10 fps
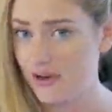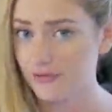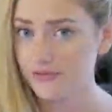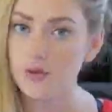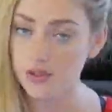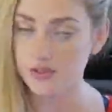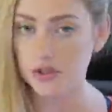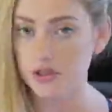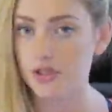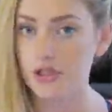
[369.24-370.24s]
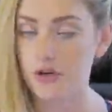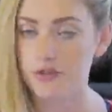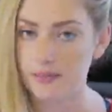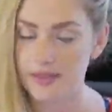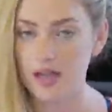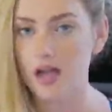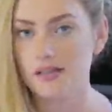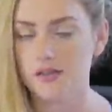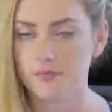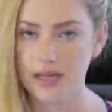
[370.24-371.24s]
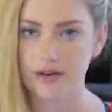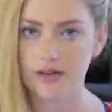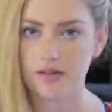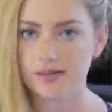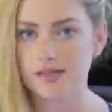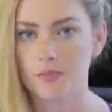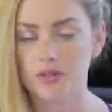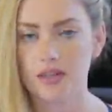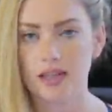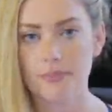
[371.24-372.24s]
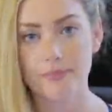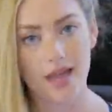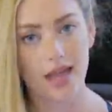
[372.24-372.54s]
down. So it is good to note that because of barriers, someone like